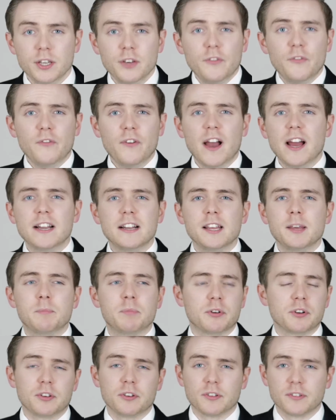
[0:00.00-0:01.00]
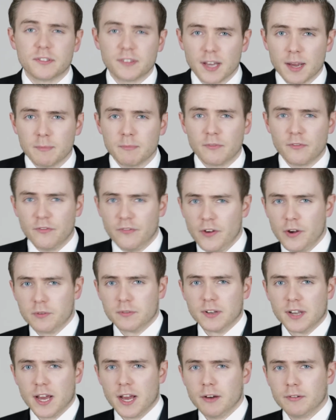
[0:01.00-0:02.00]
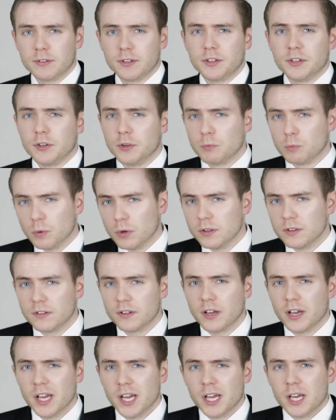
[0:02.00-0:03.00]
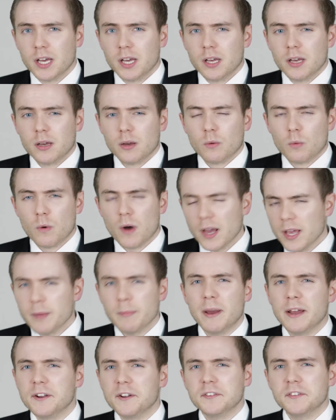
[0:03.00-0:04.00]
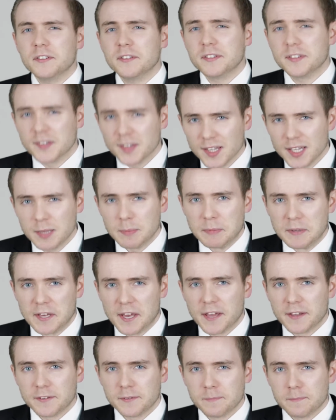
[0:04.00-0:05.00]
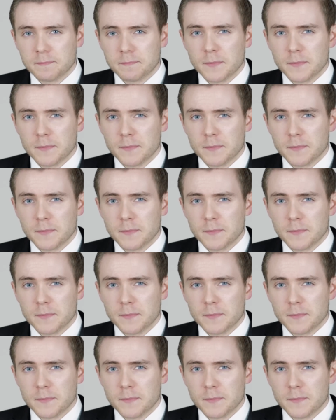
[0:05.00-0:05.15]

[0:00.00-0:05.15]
You finally put your damn phone down and you wonder, why am I not asleep yet?